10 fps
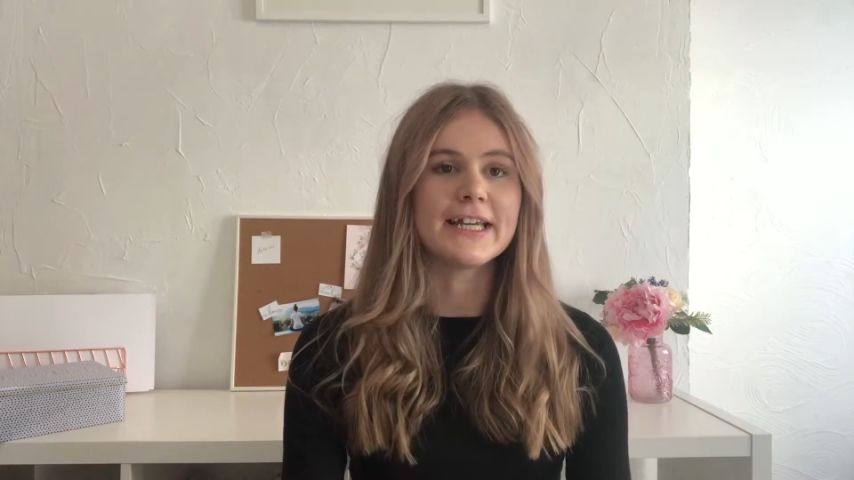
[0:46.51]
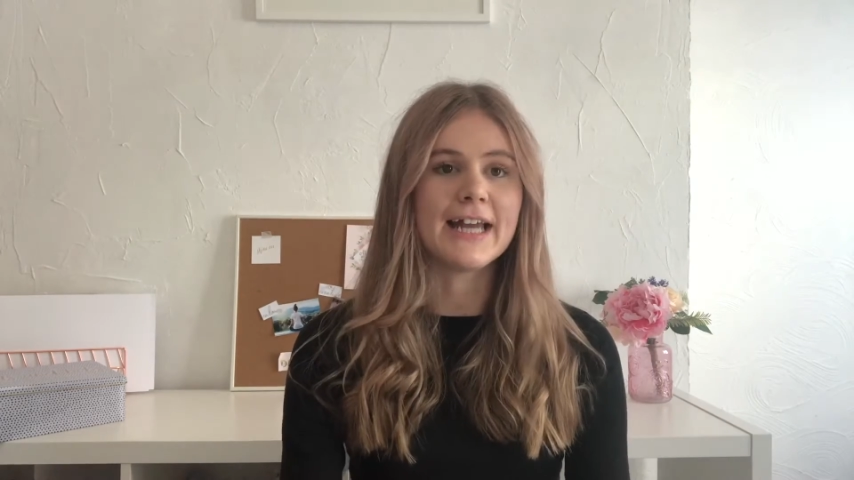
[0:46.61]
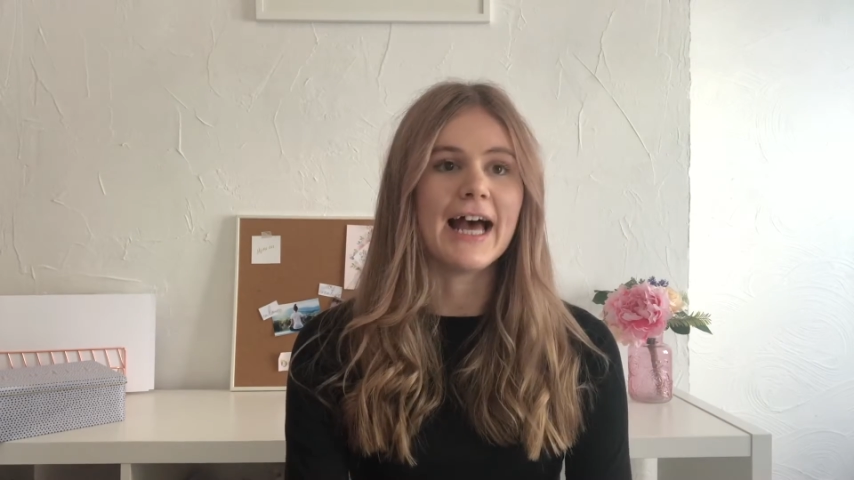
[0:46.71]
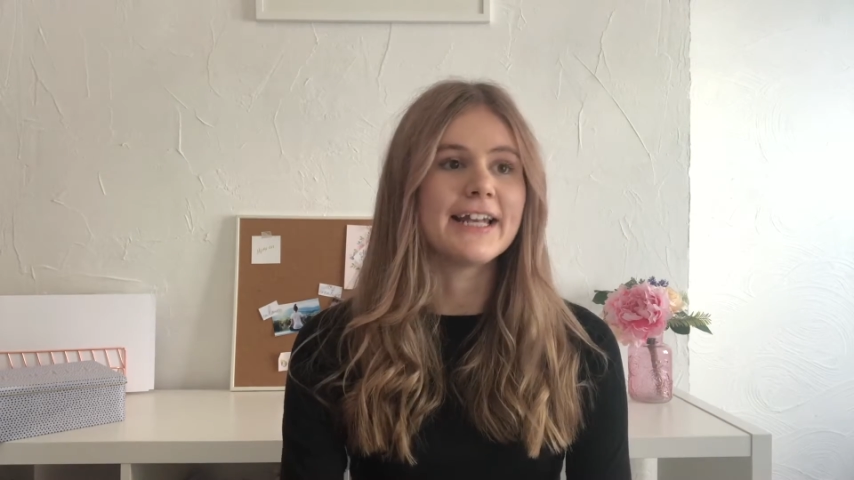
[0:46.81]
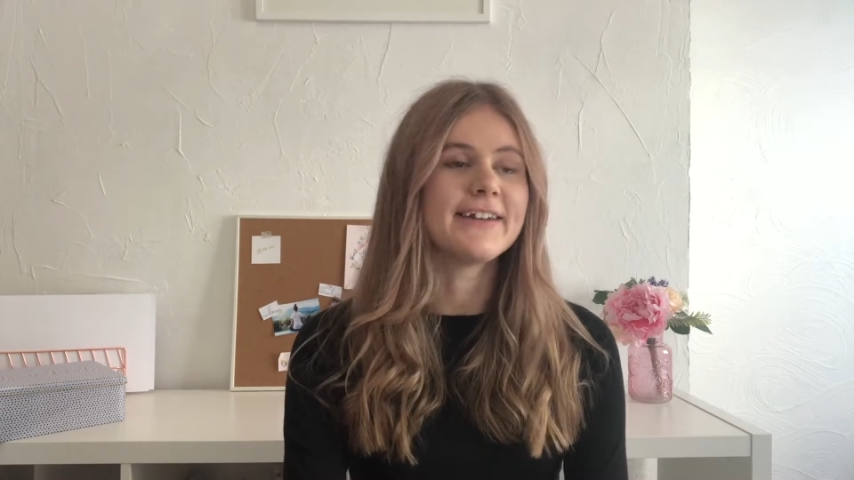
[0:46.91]

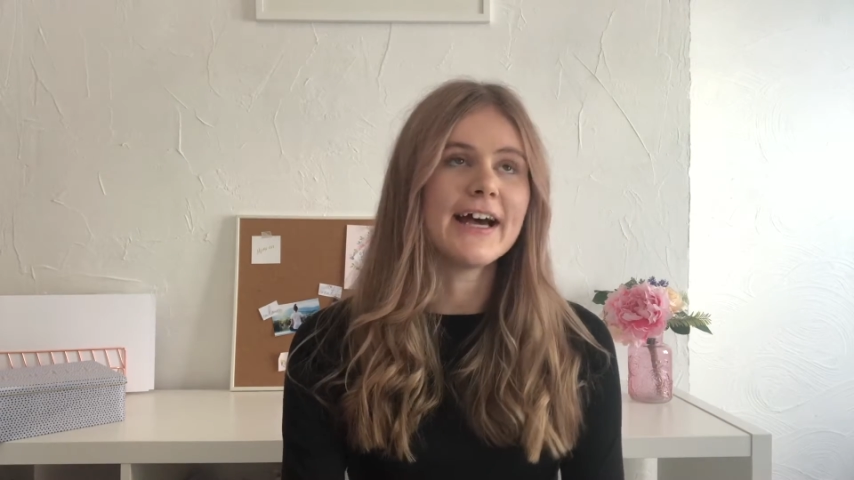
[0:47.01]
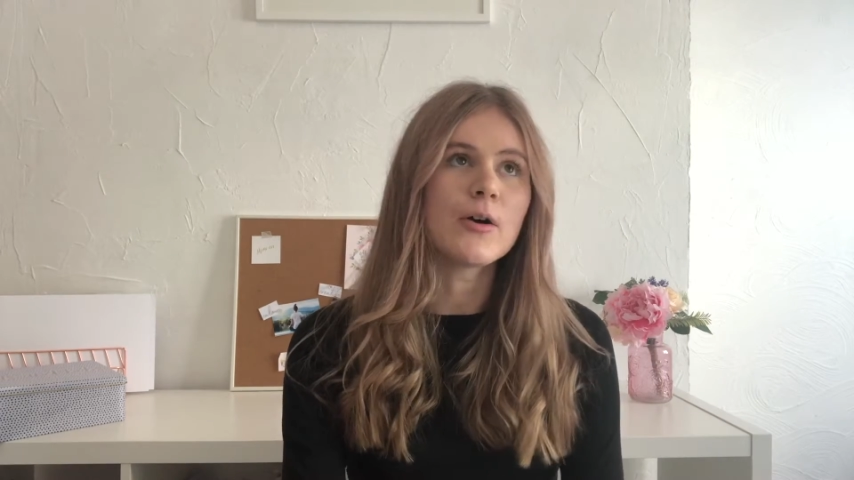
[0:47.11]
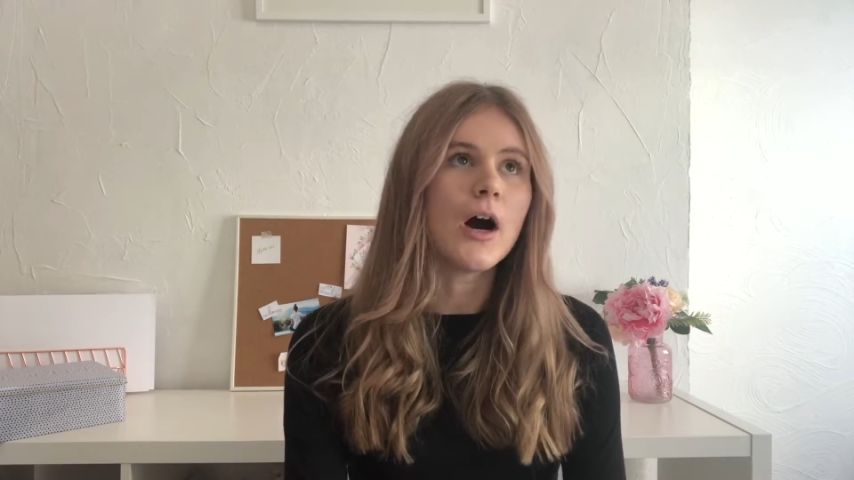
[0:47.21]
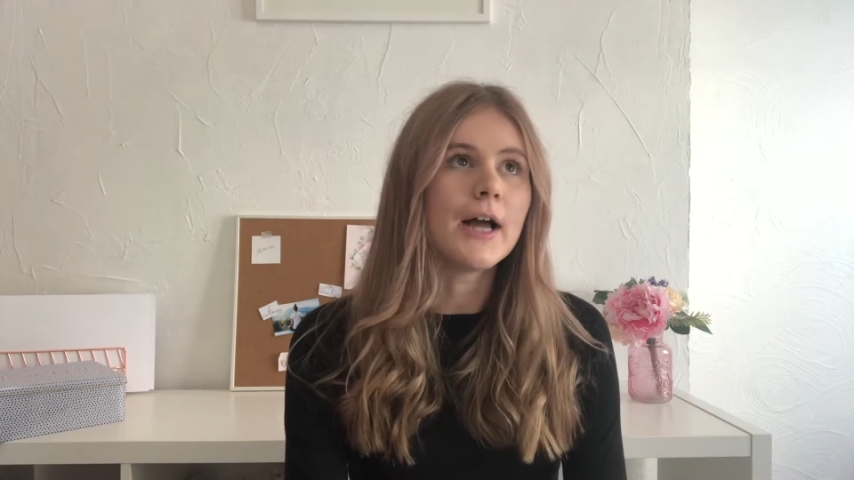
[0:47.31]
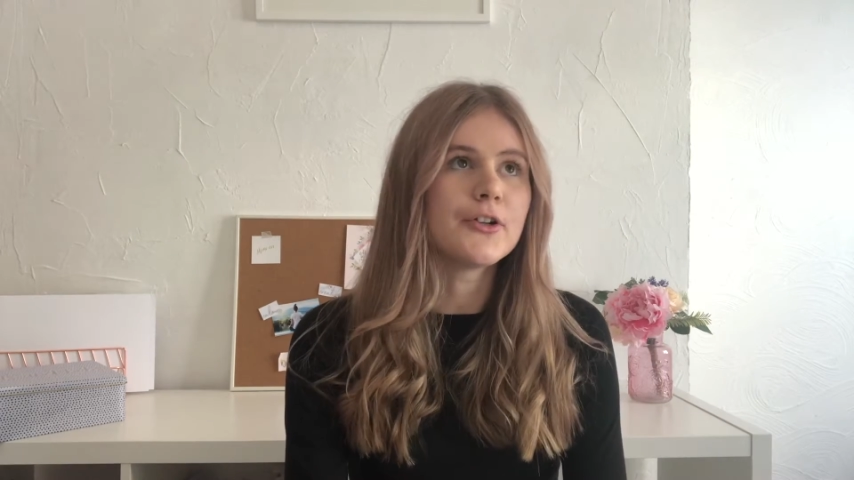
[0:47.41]
and
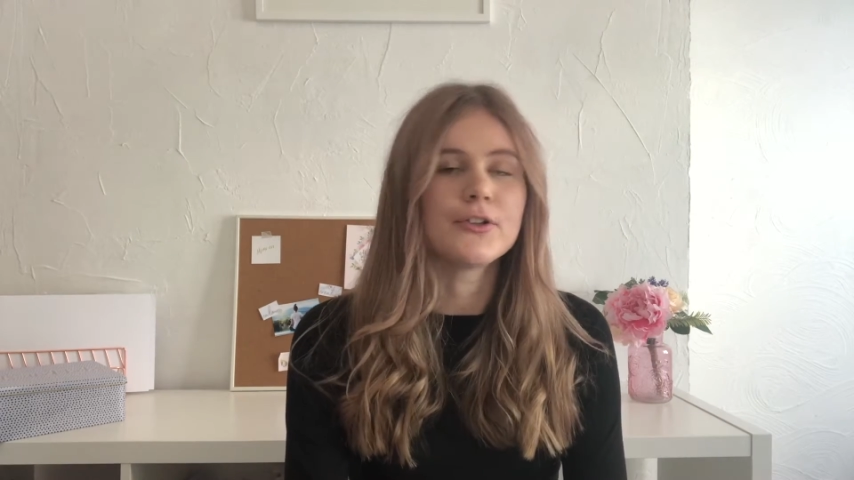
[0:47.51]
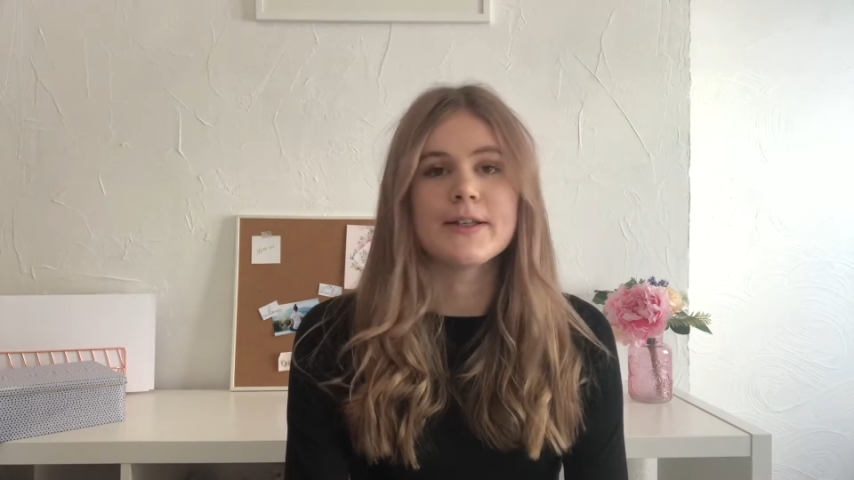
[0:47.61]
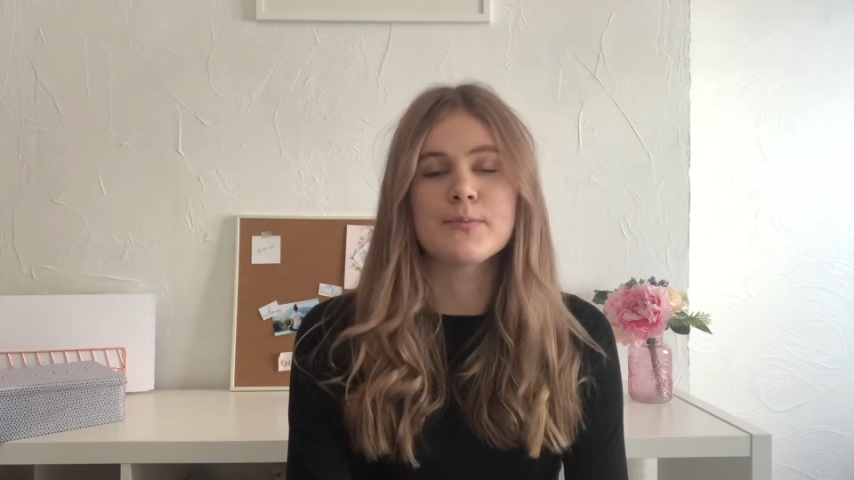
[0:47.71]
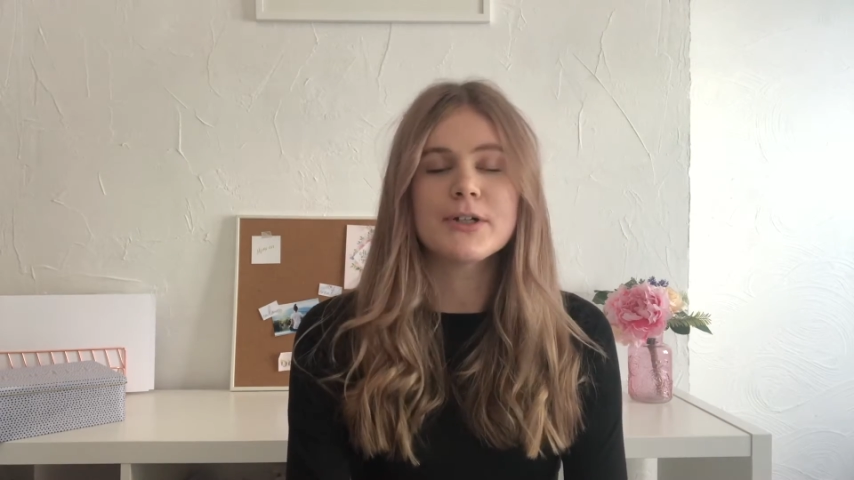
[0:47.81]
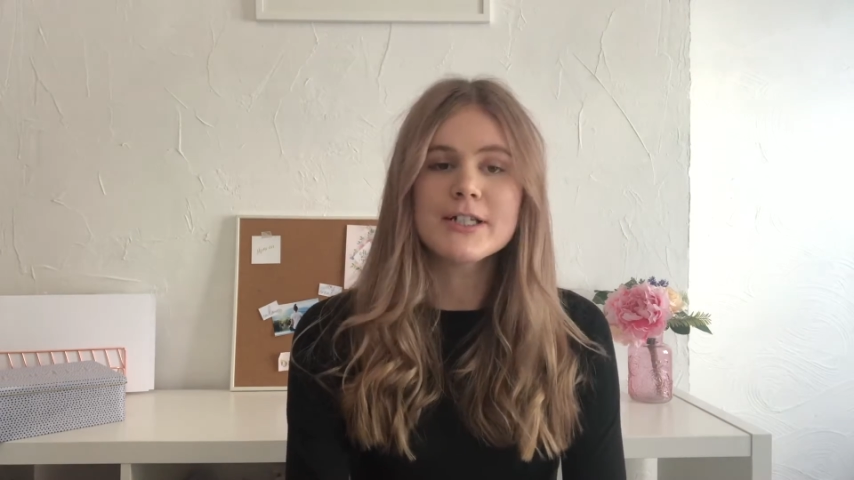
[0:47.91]
now I do this
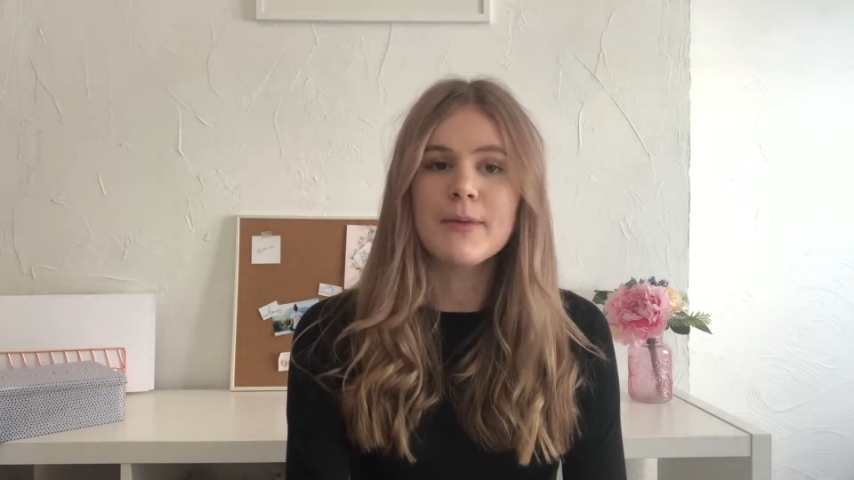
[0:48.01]
pretty